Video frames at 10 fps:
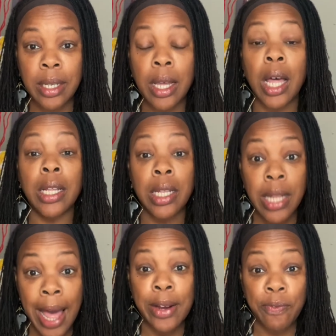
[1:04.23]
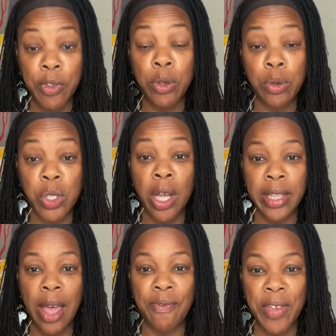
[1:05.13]
of views on
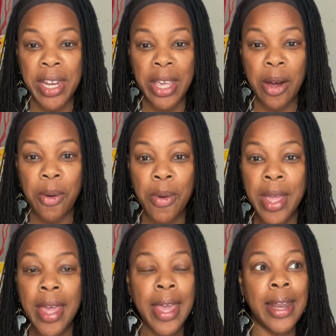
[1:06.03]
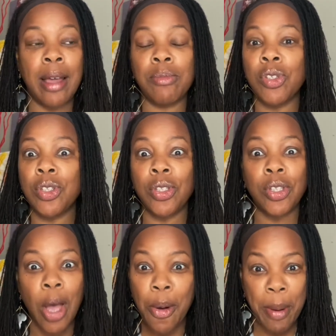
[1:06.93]
that video. And I'm
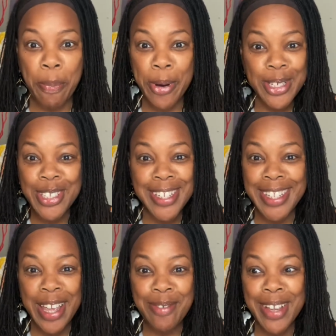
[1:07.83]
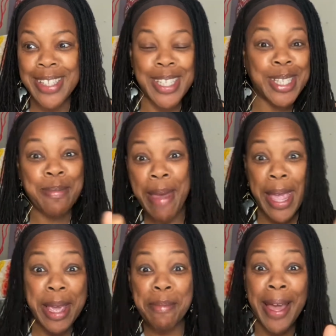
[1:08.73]
so appreciative because it's
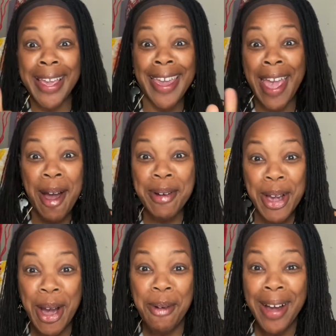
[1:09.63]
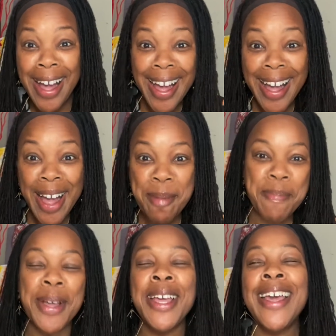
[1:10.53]
making my count go up.
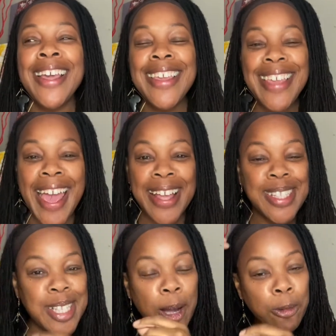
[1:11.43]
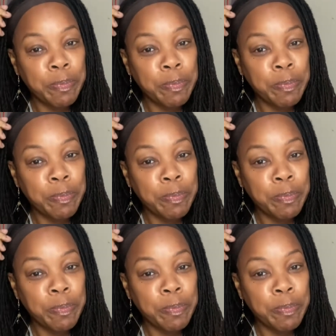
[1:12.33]
Yes, so